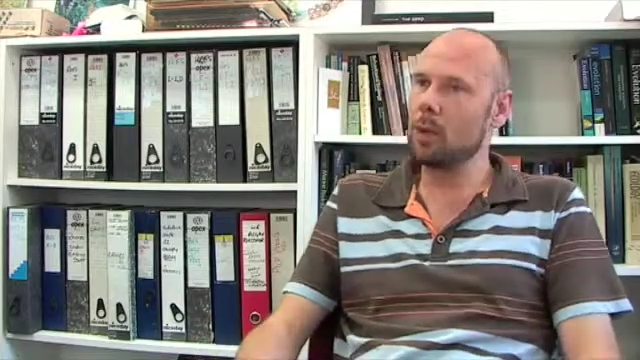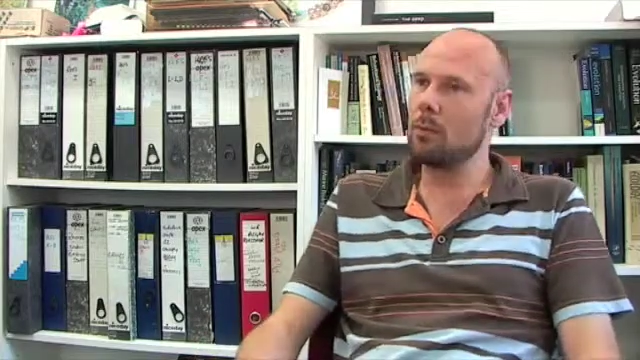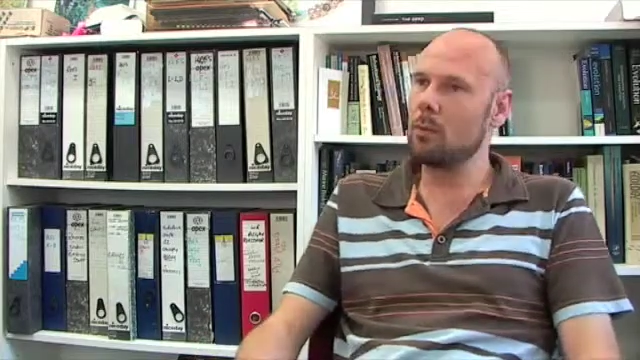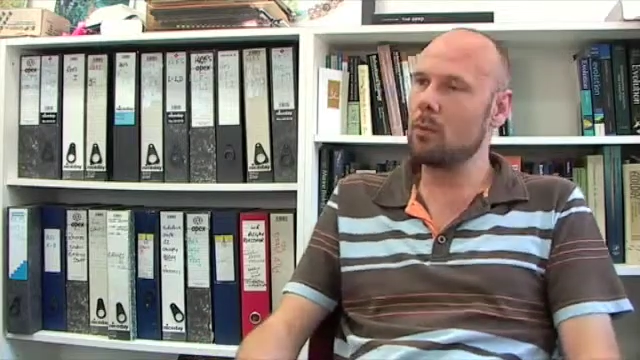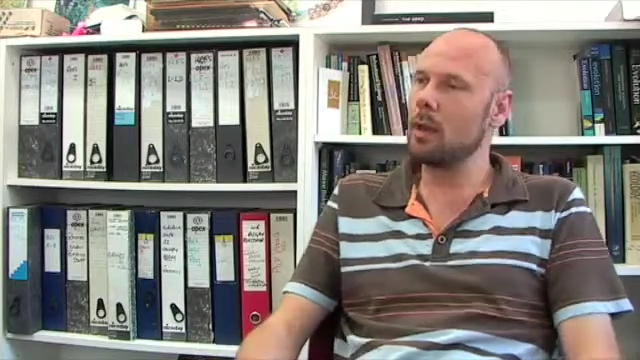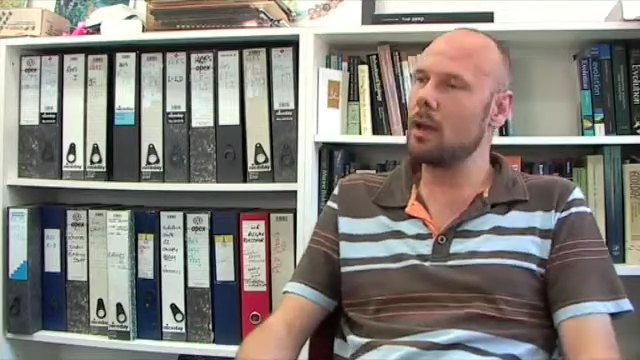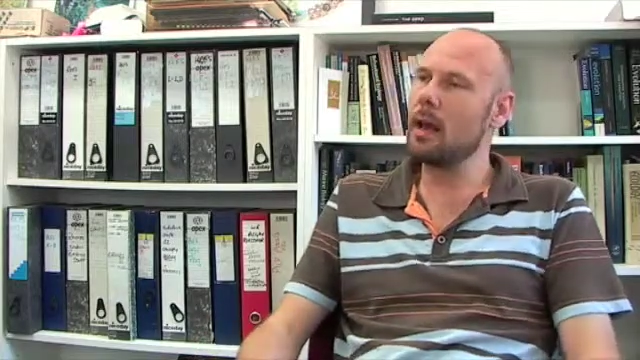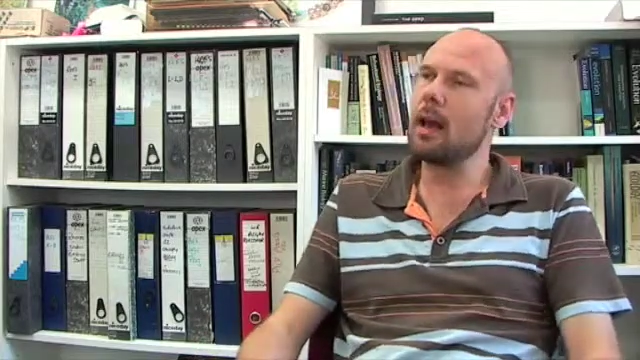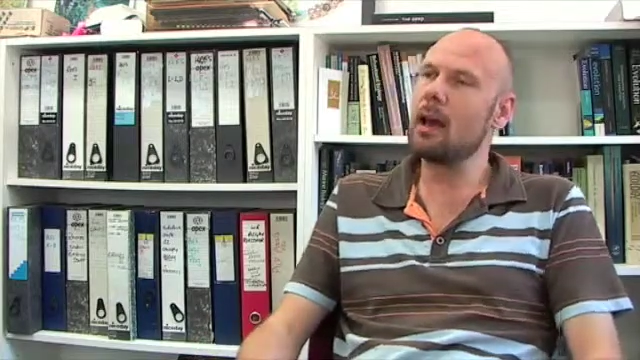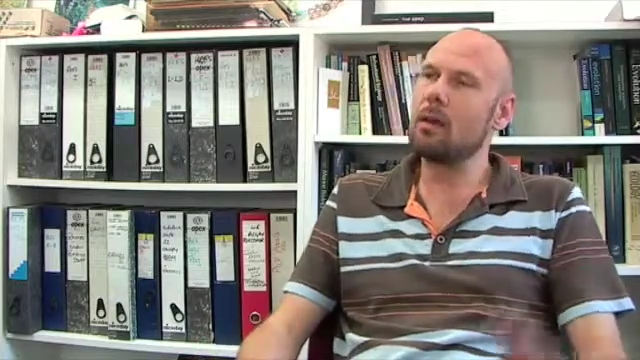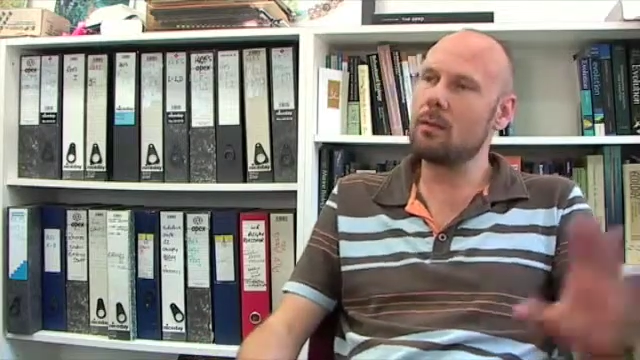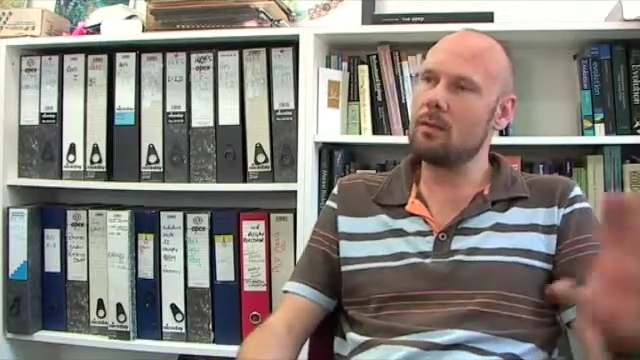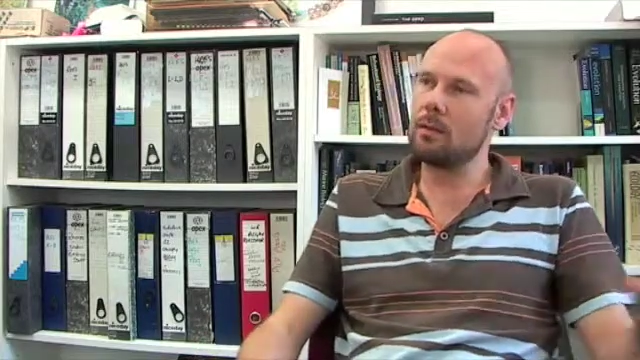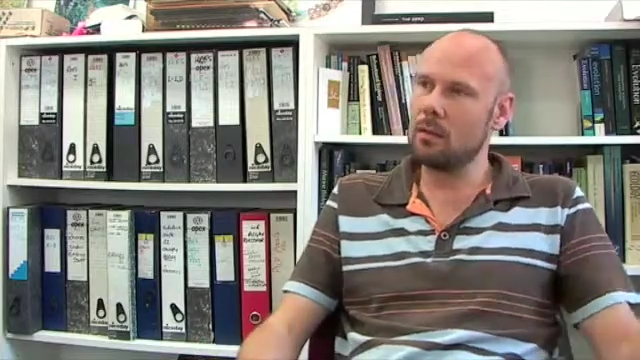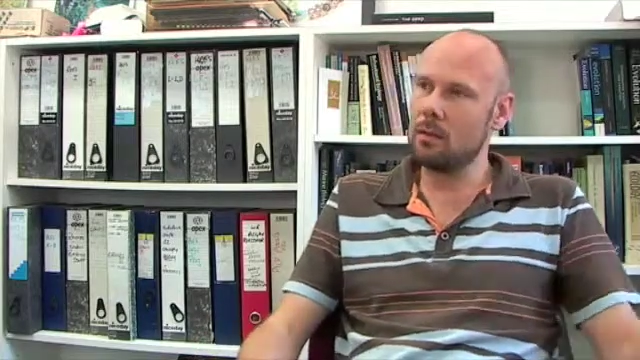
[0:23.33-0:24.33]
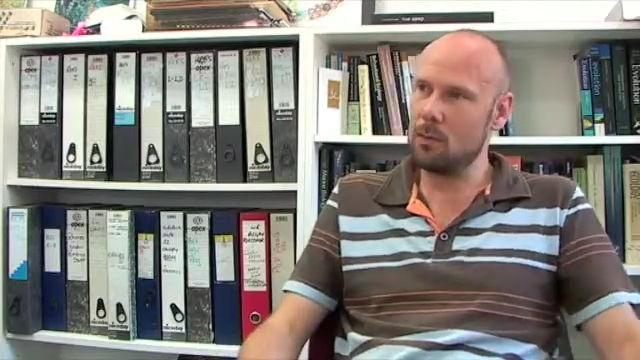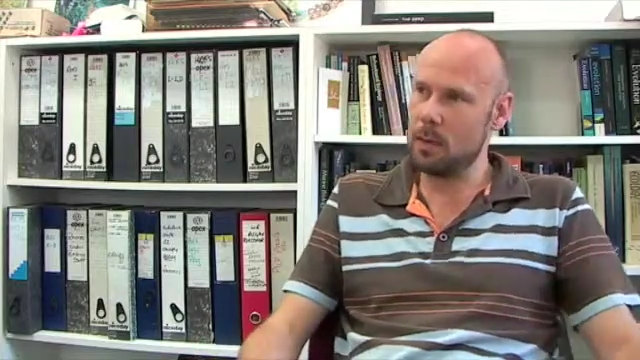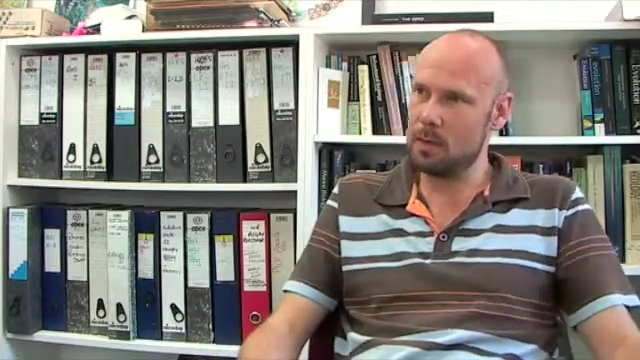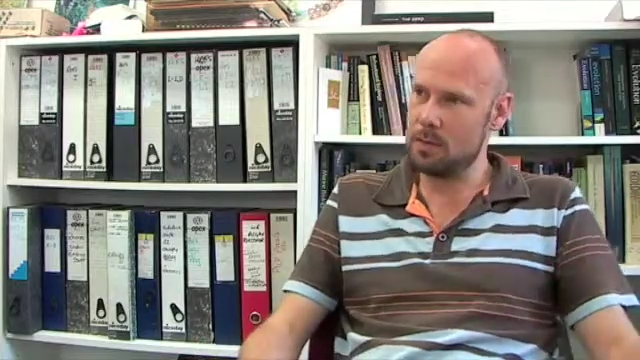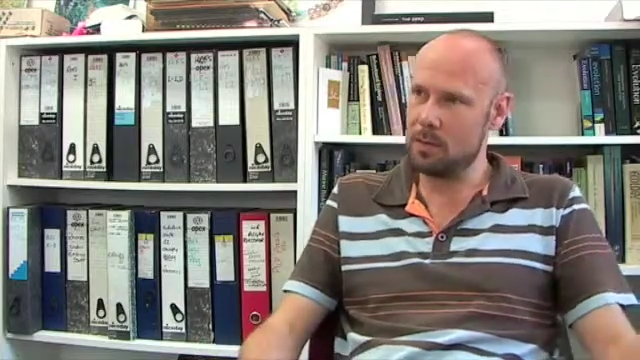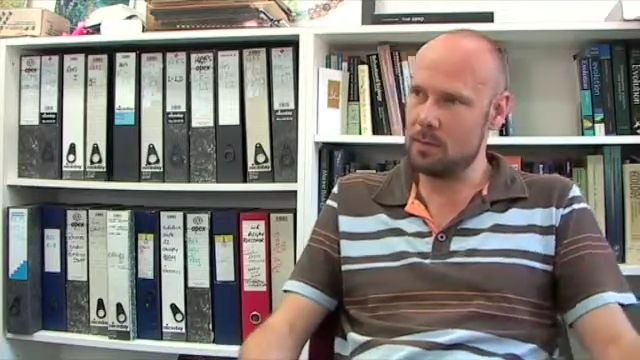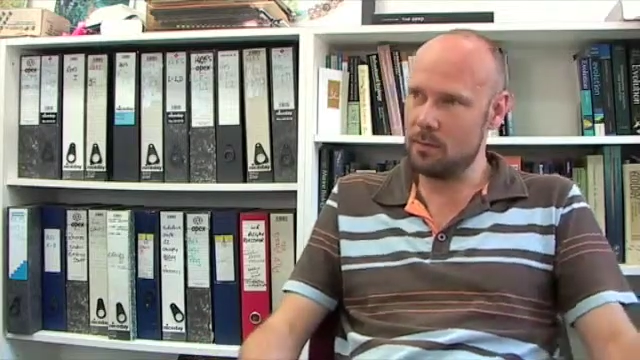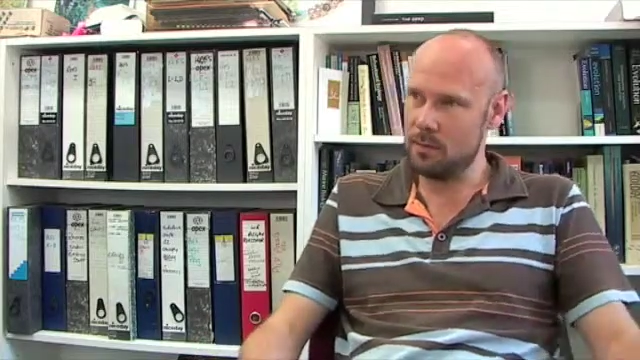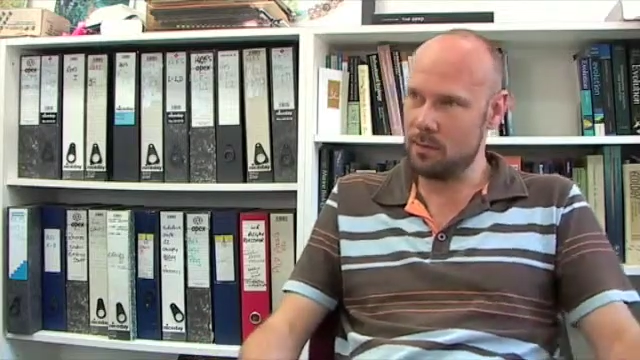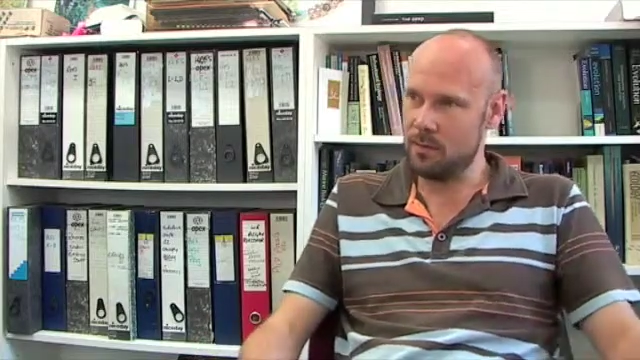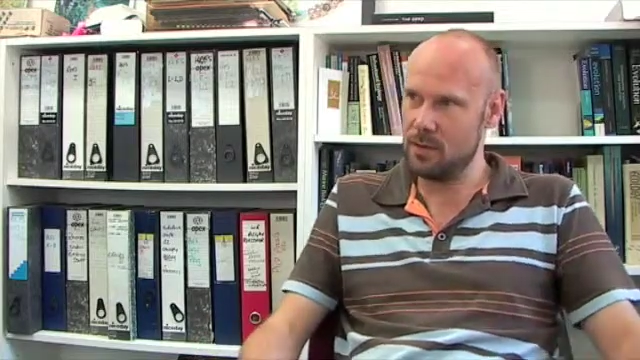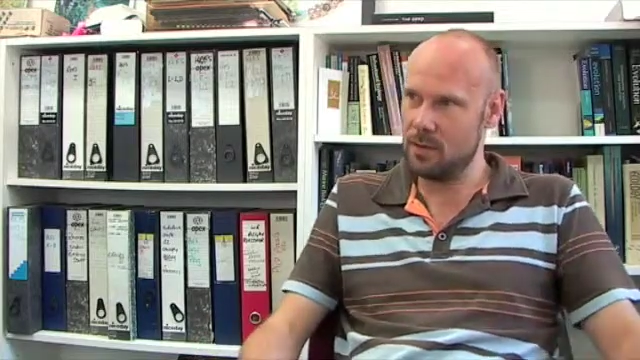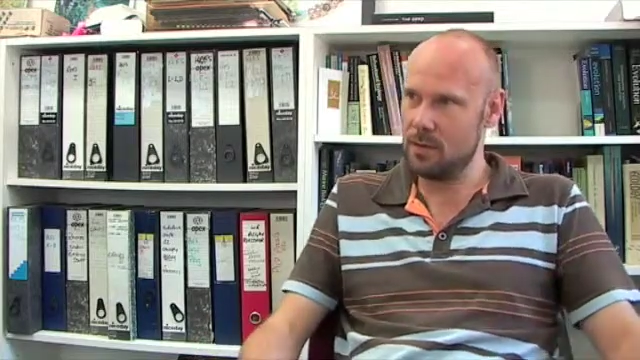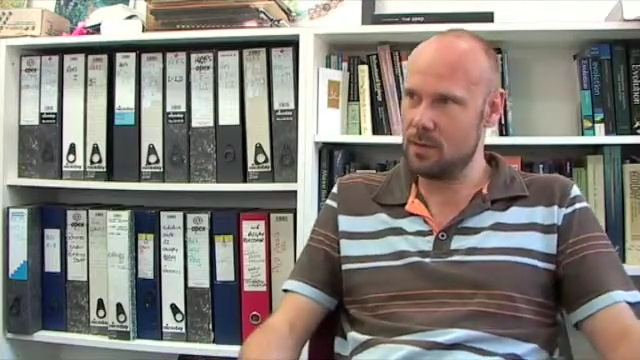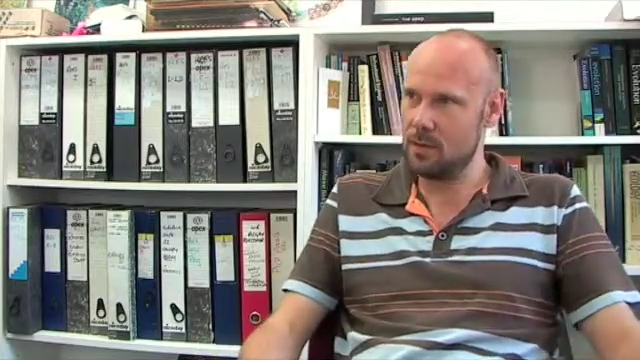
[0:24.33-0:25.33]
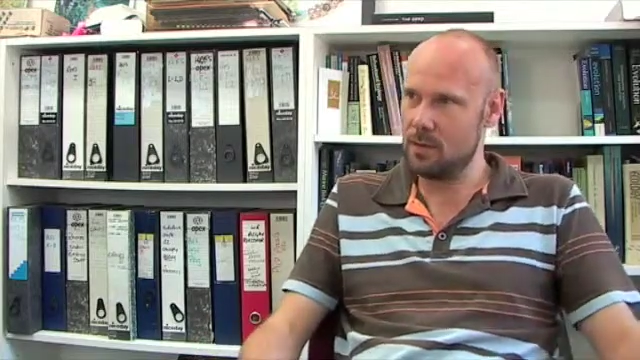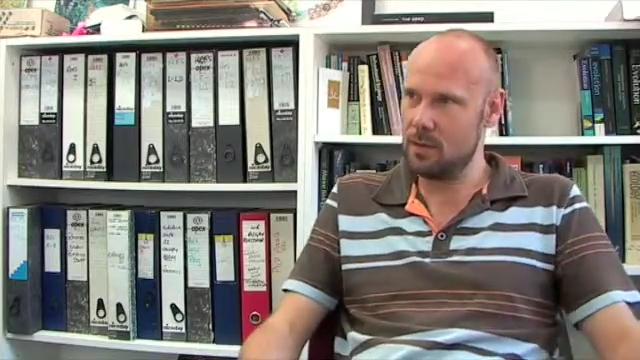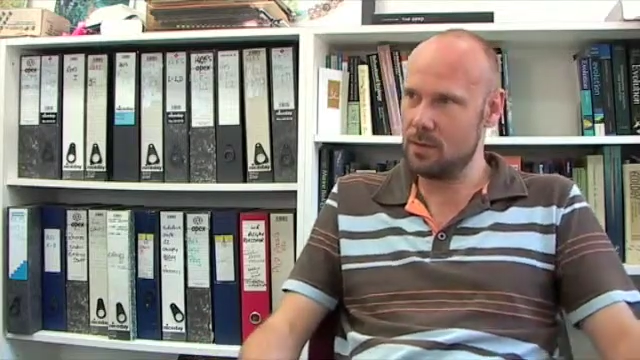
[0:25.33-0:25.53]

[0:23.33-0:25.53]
People went out to the Western Divisions